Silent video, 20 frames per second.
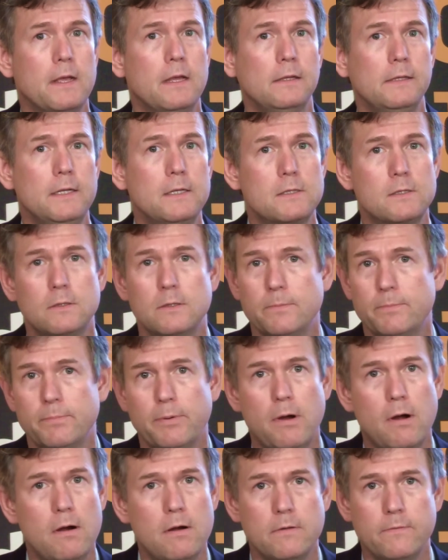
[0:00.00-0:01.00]
at least on the
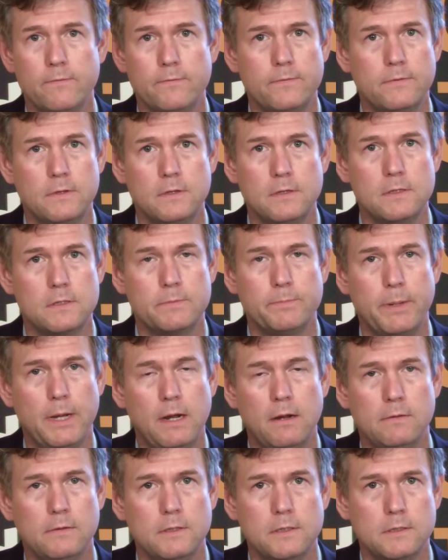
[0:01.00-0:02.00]
part of these,
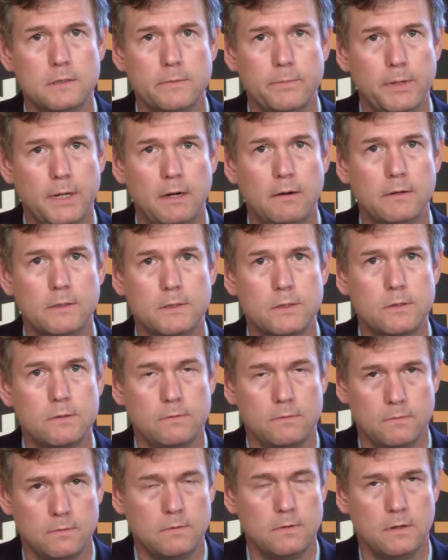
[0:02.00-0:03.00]
par- these the parents
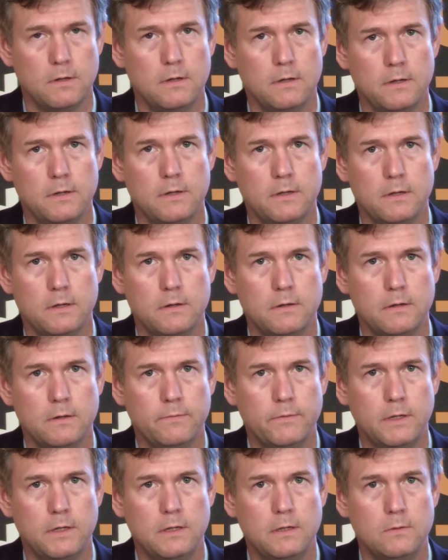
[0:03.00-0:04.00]
uh,
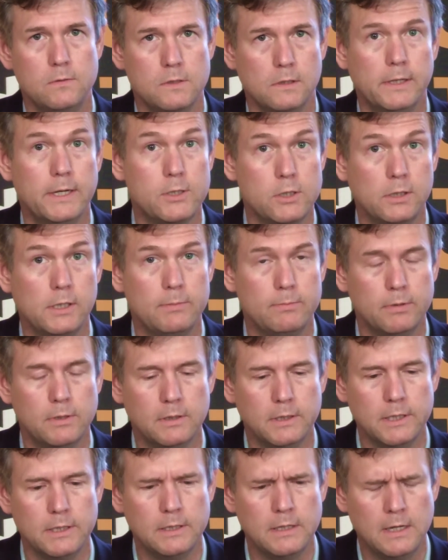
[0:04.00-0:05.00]
of the kid who's allegedly
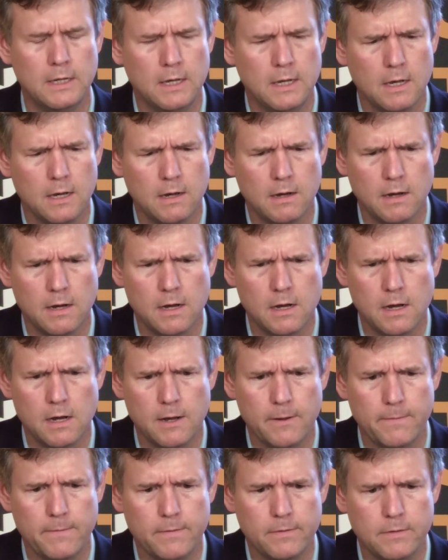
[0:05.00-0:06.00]
bullied,
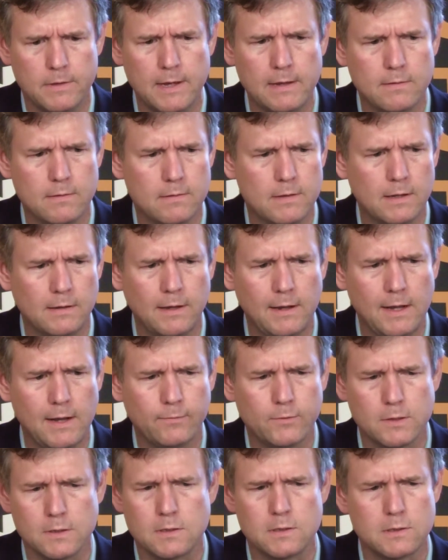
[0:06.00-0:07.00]
uh, that, that they
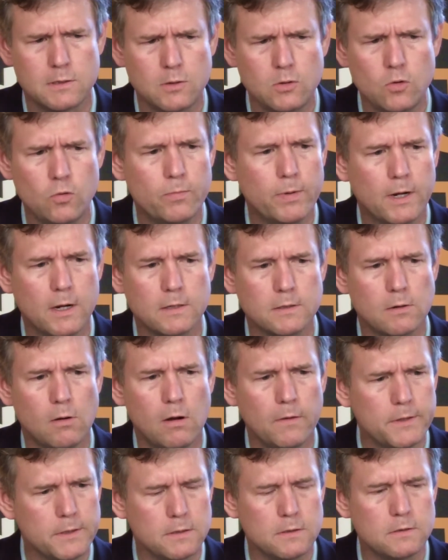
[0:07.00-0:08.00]
have to sue because
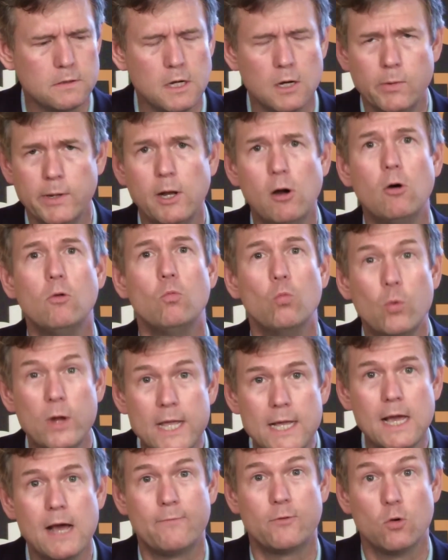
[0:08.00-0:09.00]
all this is going on
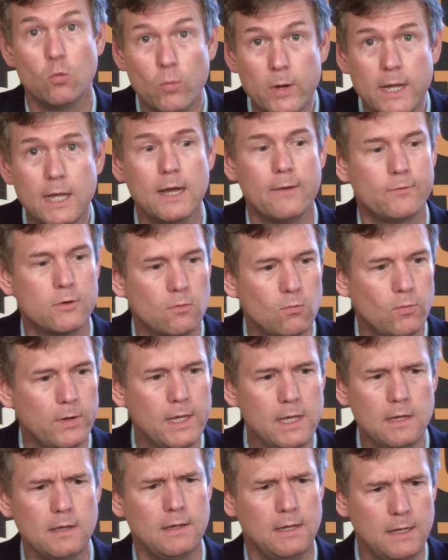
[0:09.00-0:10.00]
week after week after
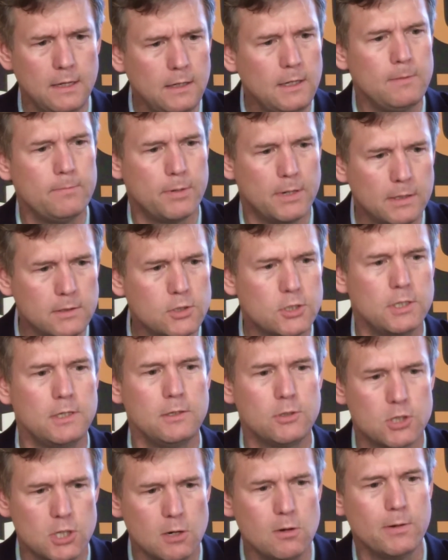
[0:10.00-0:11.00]
week hitting,
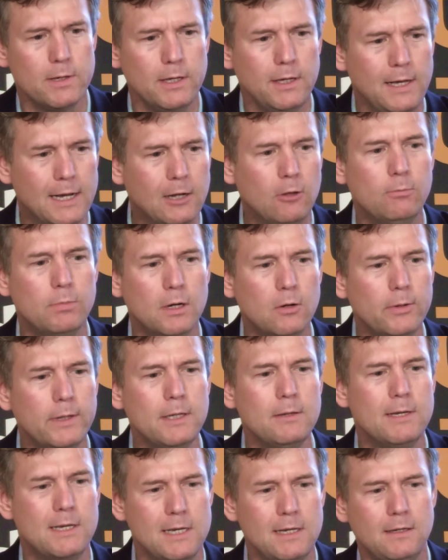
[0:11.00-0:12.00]
punching, choking,
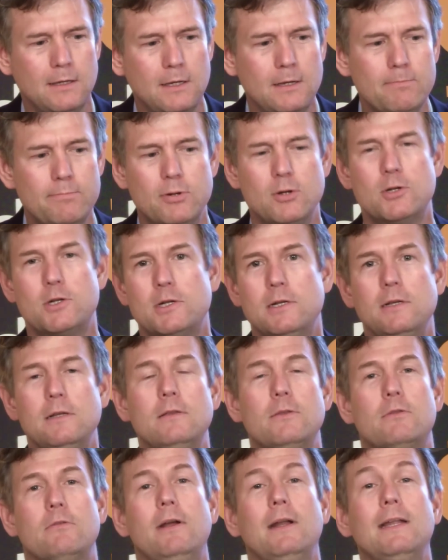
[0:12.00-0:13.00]
elbowing, kicking,
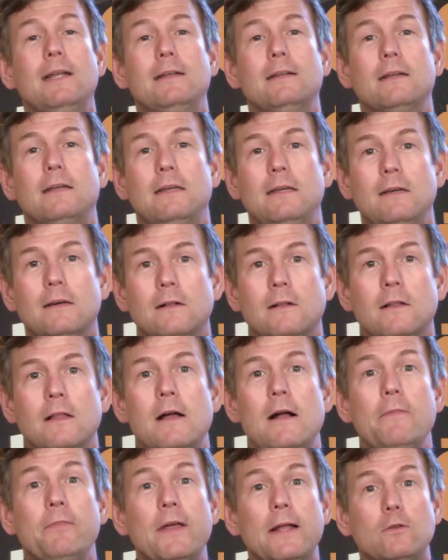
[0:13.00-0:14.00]
pushing, threatening to kill.
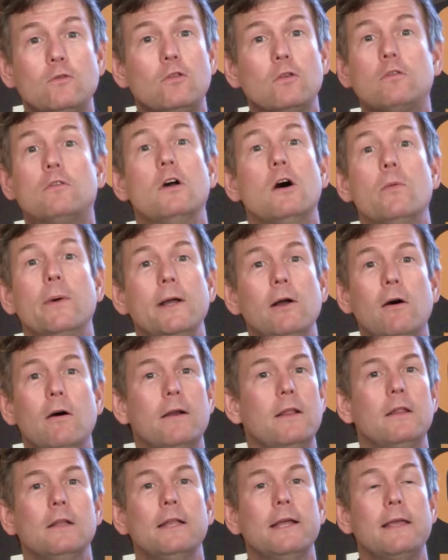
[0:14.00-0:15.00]
That's just going
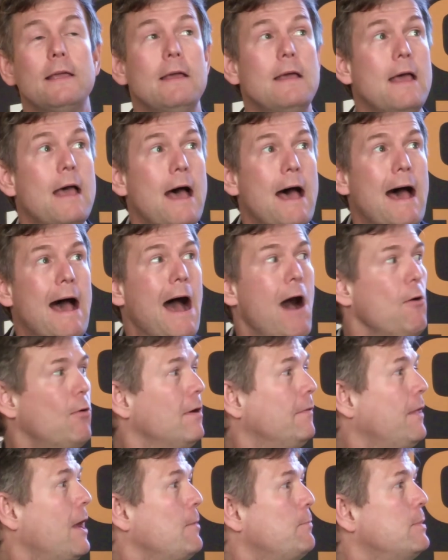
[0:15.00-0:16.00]
on. Like, how
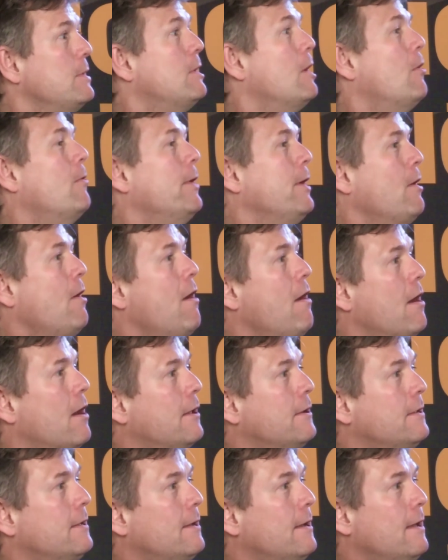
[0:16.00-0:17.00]
could that be going
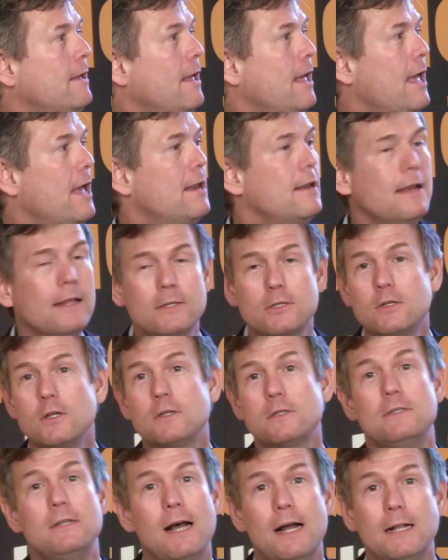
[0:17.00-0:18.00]
on? And it's
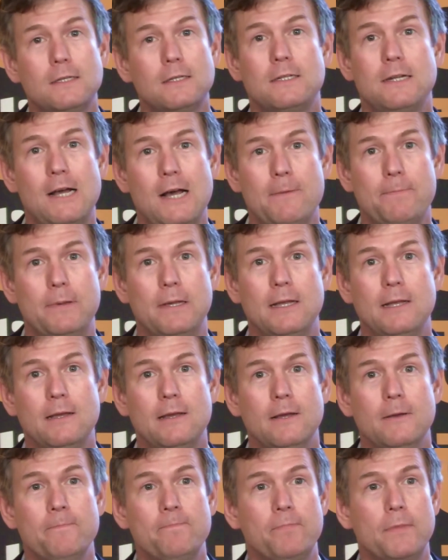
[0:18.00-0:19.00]
just not stopping
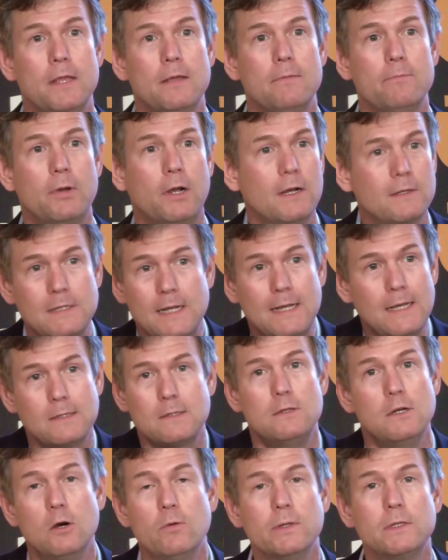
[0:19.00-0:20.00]
because I
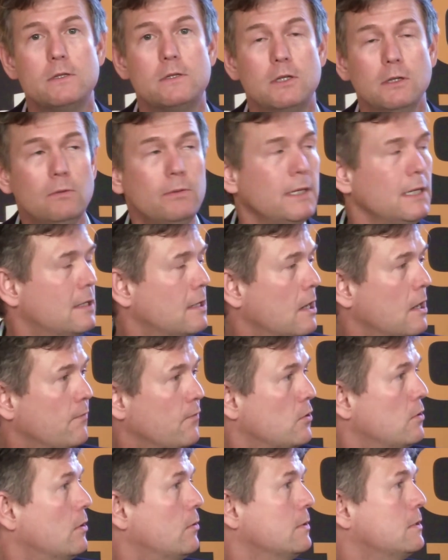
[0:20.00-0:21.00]
guess no one's doing enough
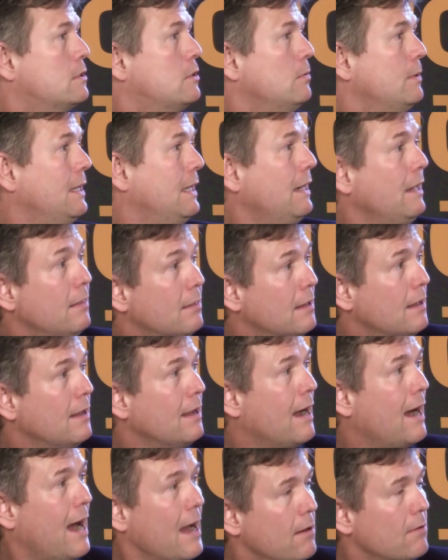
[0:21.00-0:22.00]
or no one's doing
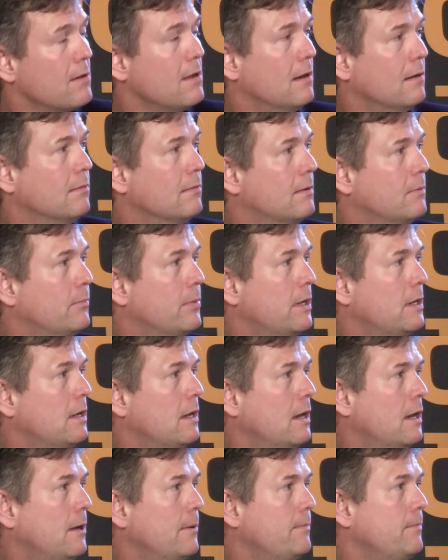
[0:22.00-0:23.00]
anything. I don't know. But
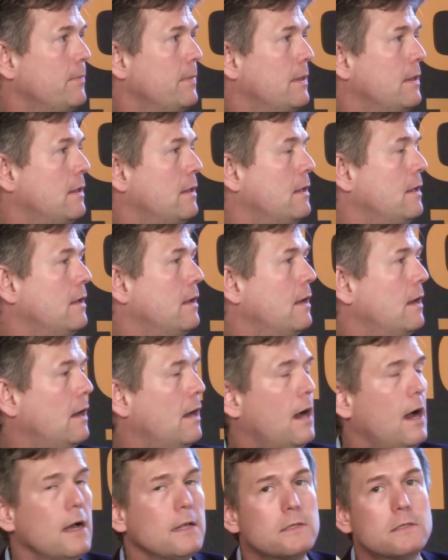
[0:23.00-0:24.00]
um,
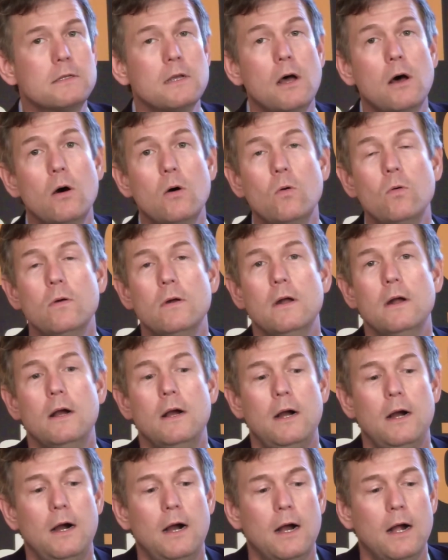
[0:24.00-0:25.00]
so,
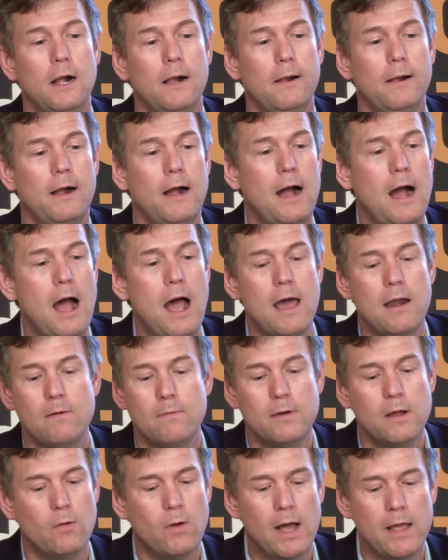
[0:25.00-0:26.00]
I
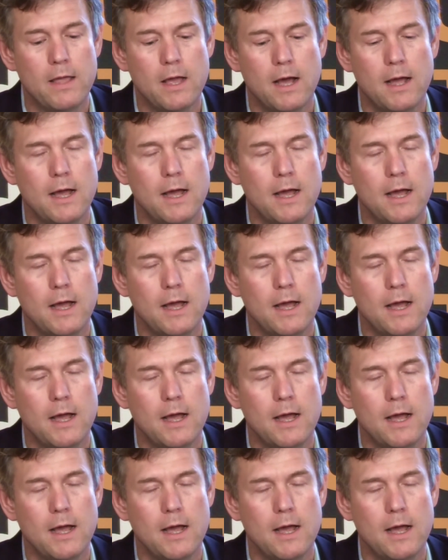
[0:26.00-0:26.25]
don't know. I,